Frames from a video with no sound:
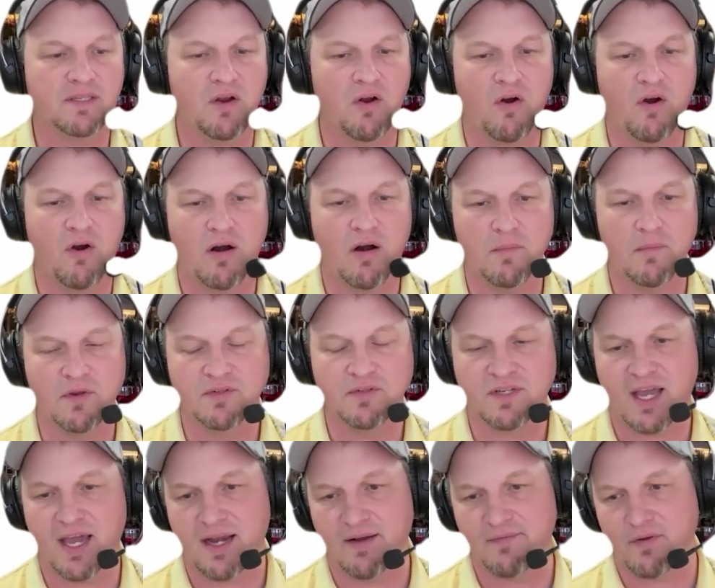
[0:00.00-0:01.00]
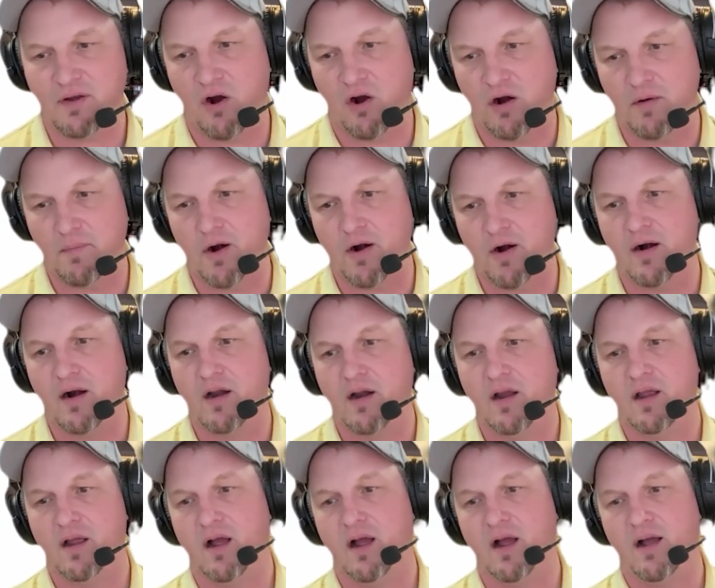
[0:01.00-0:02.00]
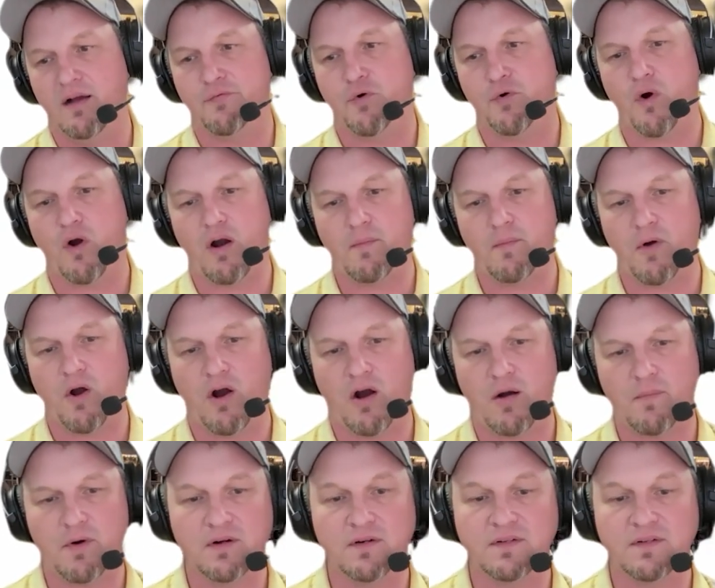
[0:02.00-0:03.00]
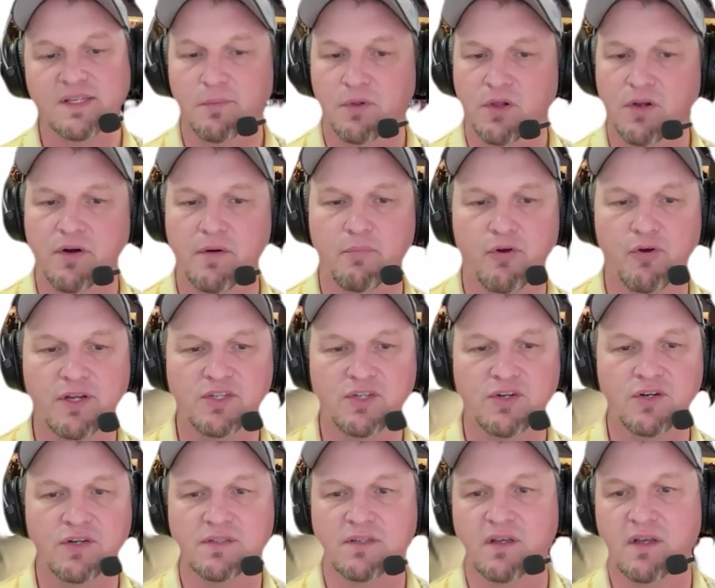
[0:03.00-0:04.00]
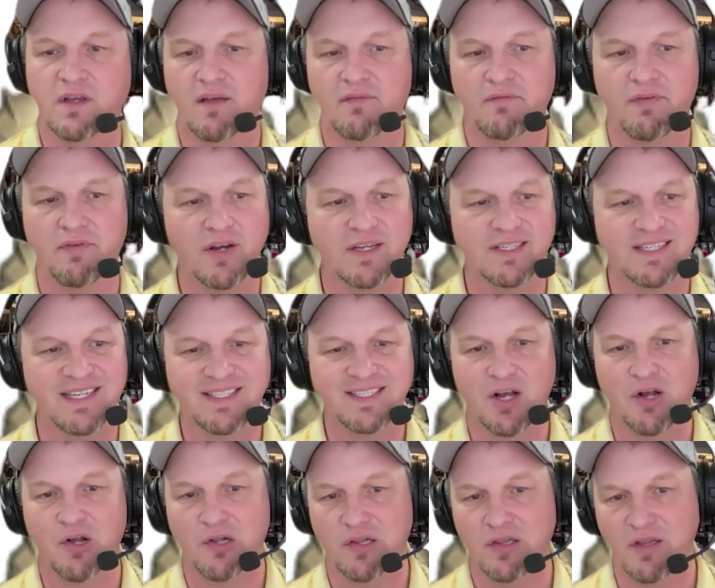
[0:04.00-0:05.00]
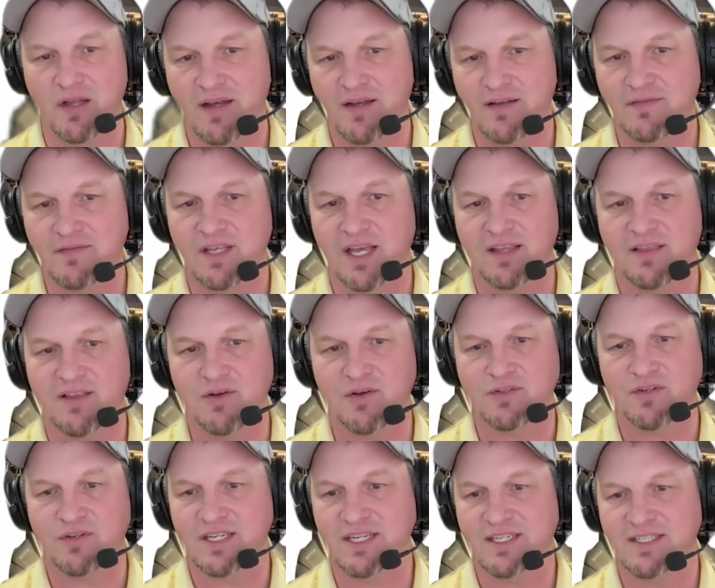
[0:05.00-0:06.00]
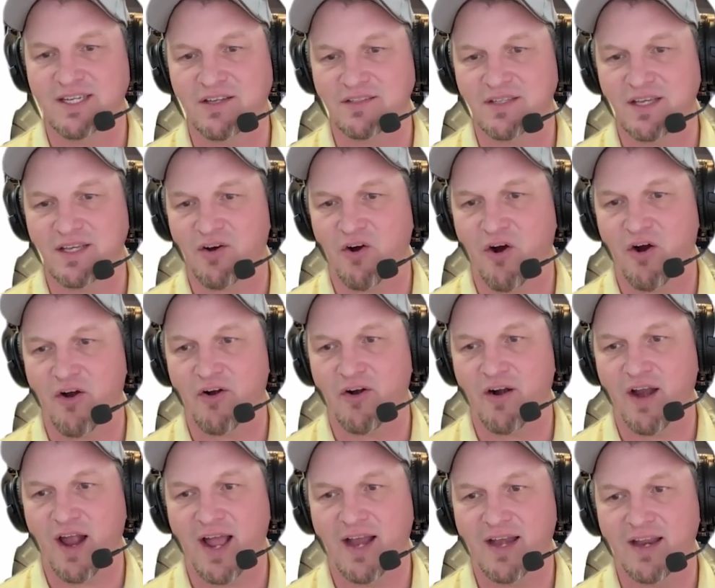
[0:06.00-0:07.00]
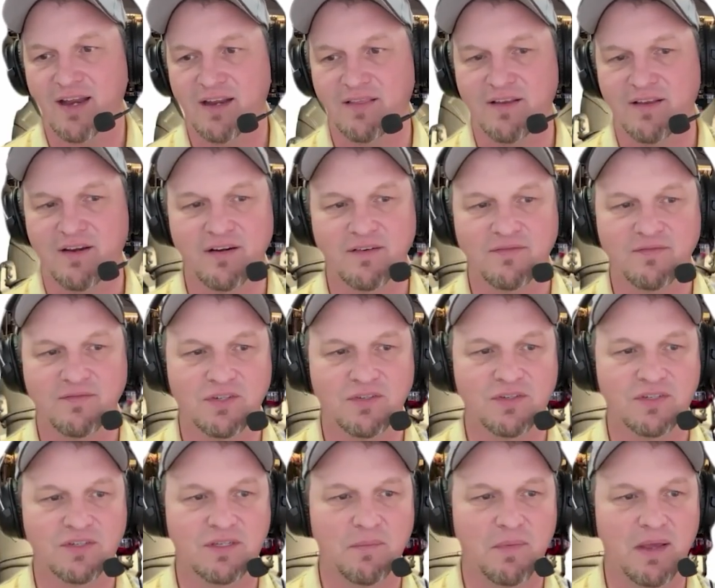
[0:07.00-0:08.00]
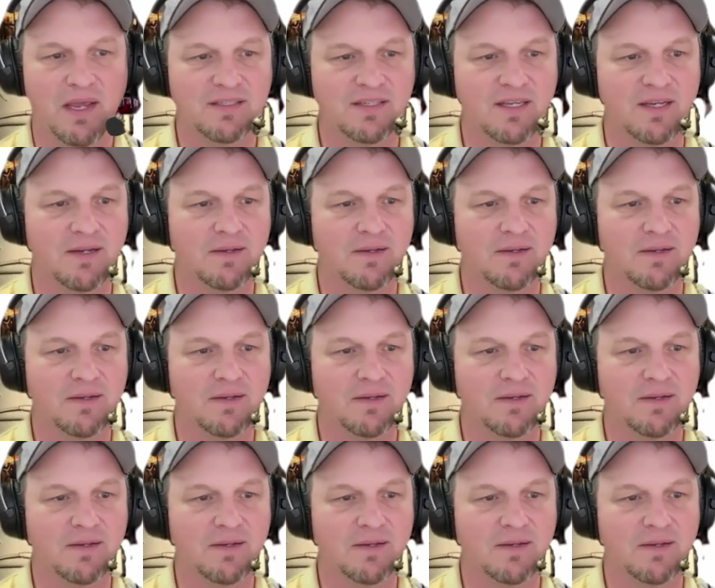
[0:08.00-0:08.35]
arm, there's kind of armor, forearm armor, similar to Breacher's. Very detailed gloves, like those are details that Carter added, and they're just amazing.